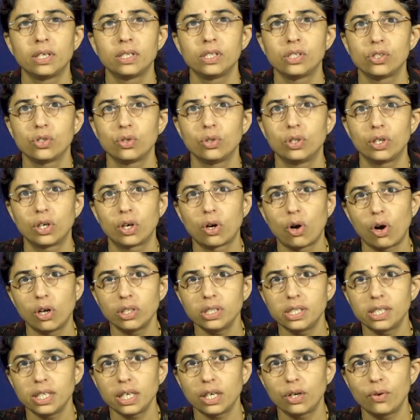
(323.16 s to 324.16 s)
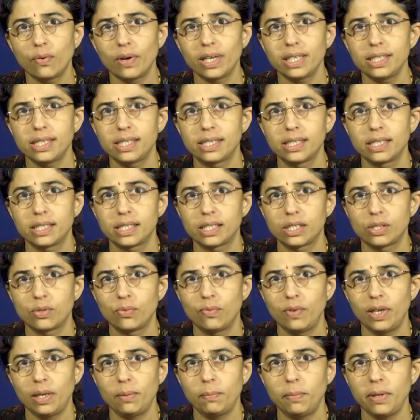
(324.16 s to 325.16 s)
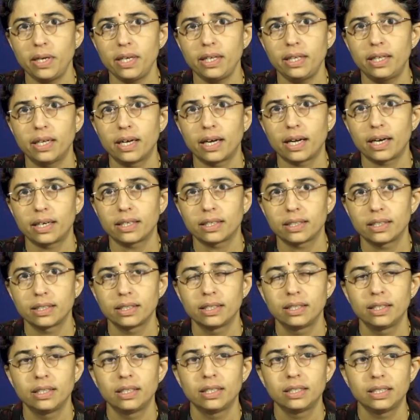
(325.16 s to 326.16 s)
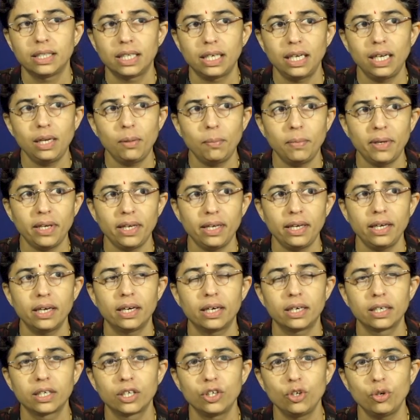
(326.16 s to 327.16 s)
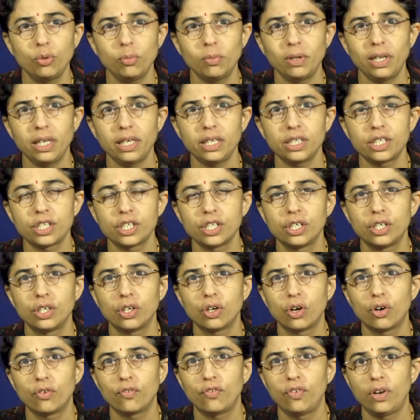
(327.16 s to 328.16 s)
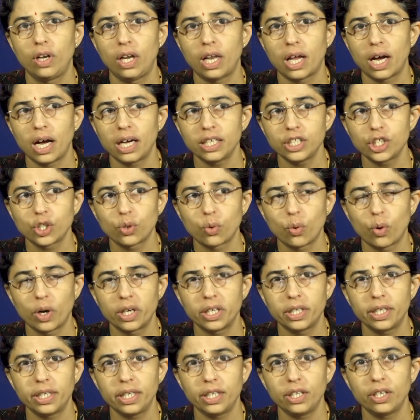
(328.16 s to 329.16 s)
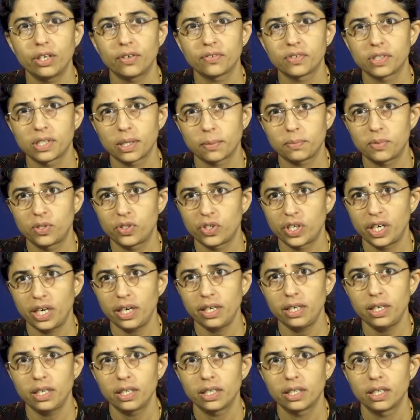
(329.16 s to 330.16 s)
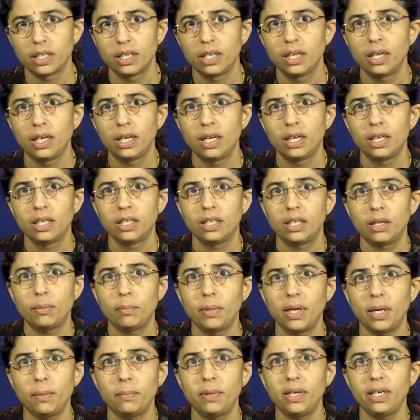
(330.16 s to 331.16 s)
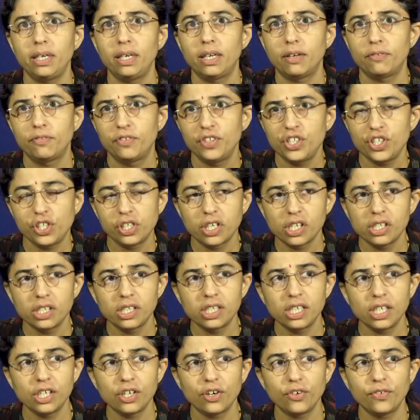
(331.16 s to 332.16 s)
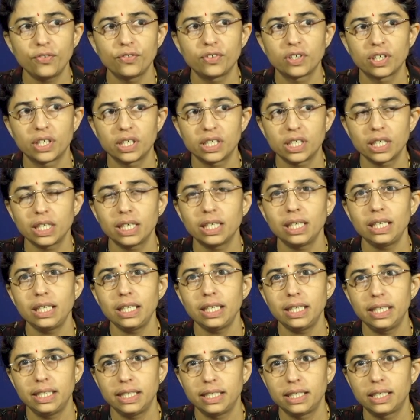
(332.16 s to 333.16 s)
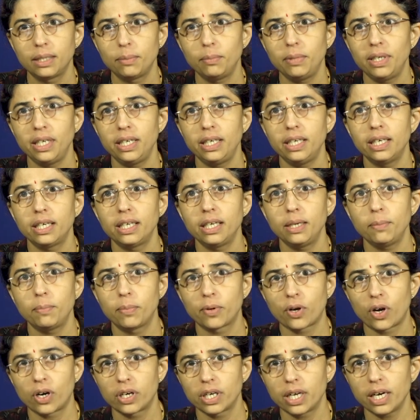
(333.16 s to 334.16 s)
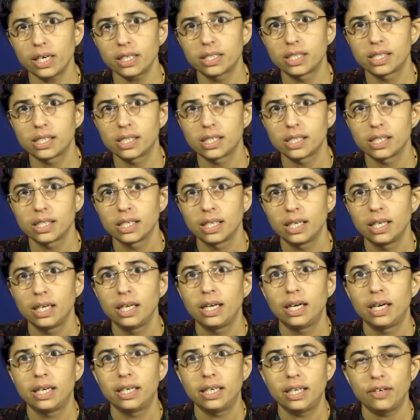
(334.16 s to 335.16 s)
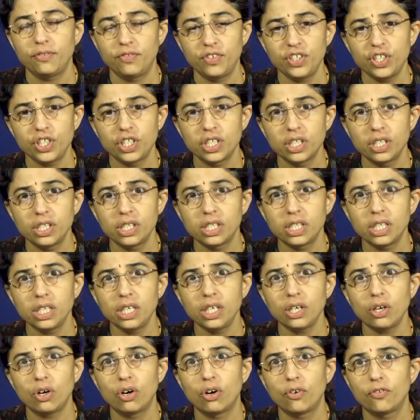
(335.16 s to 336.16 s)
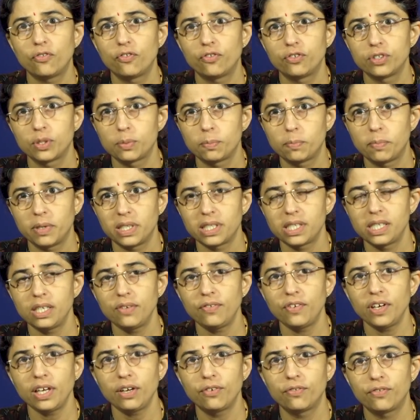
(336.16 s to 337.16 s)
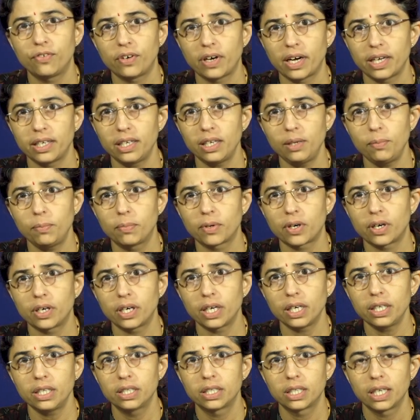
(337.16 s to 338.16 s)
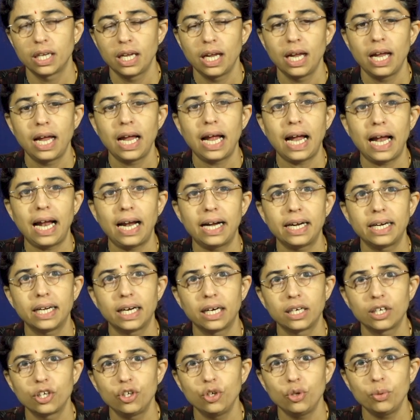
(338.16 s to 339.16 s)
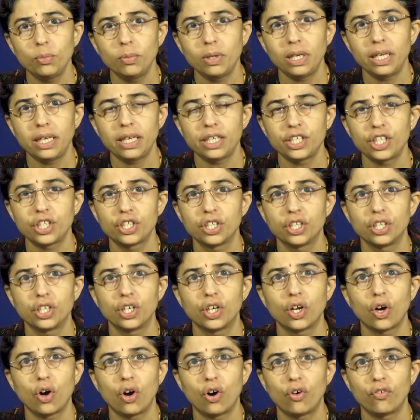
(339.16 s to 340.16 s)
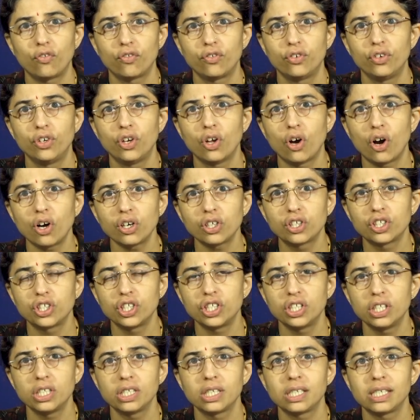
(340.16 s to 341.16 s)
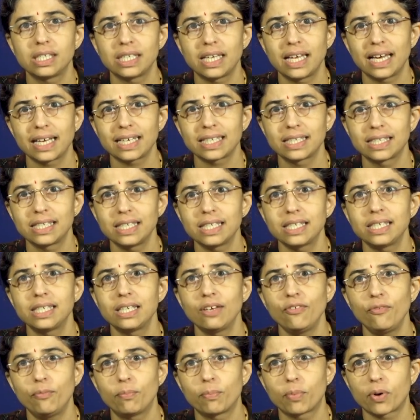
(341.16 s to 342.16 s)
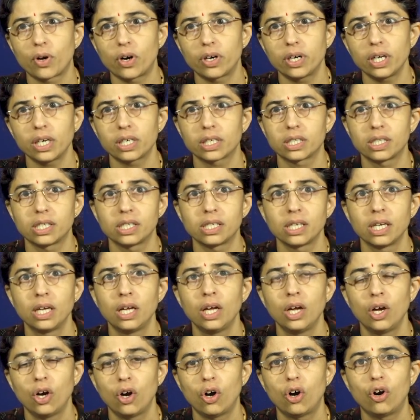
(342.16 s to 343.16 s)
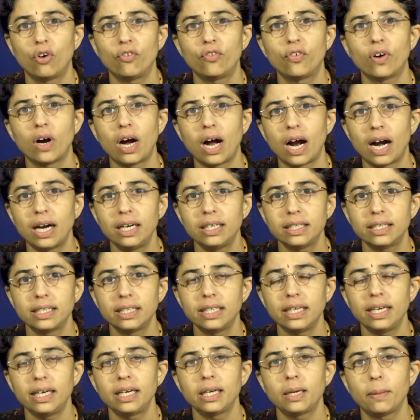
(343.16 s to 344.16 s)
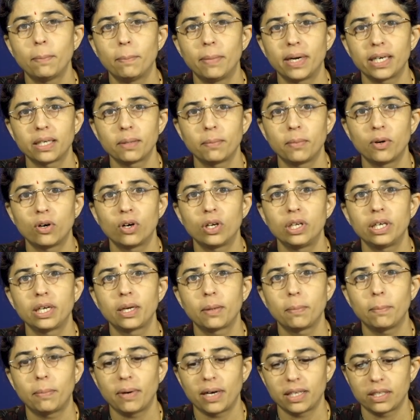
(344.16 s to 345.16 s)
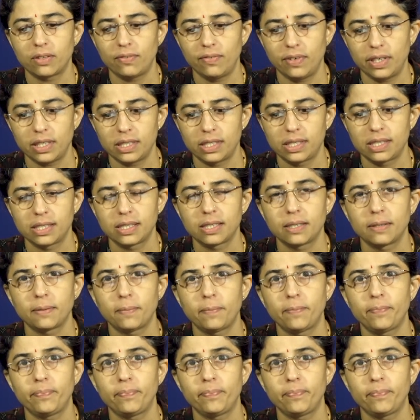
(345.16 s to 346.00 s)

So, the consequences will be that there will be accumulation of large quantity of substrate, there may be deficiency of critical intermediary products, deficiency of specific final product and accumulation of noxious excessive products of alternate metabolic pathways.